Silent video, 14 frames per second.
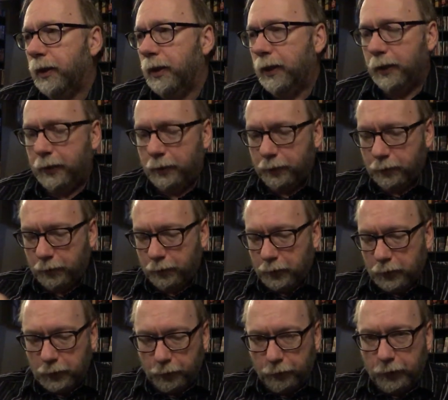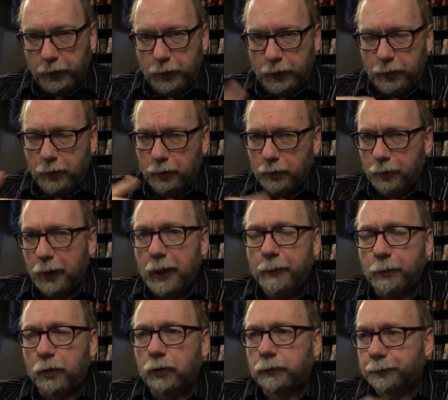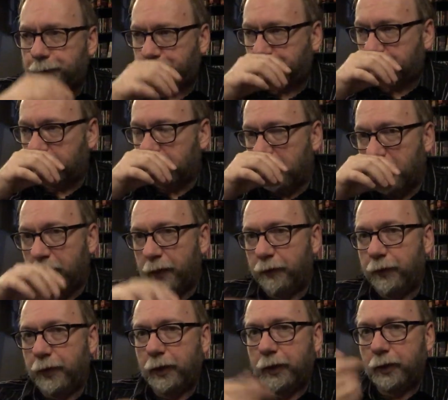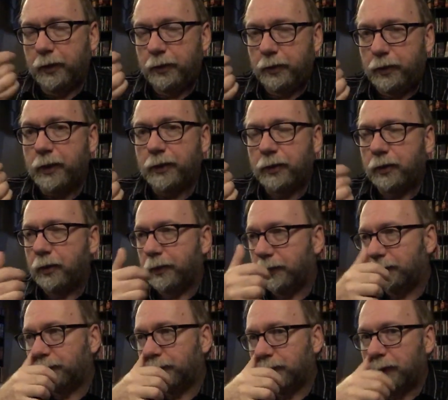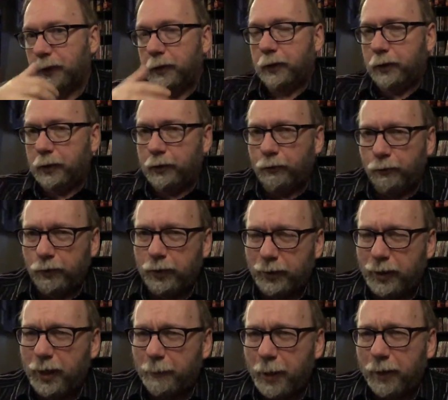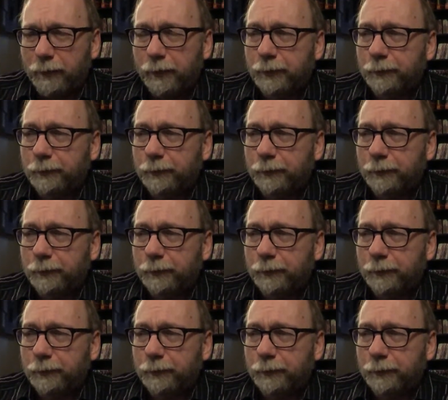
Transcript: and the label on the disc came off.